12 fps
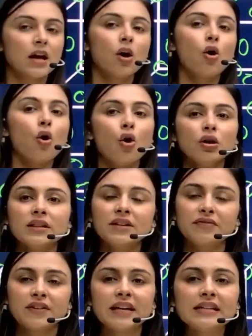All the
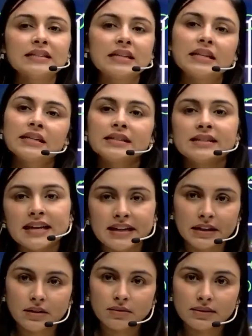face
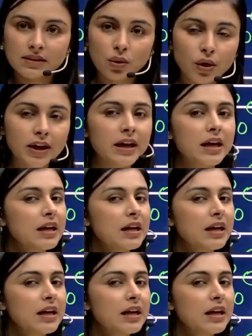centers. Okay.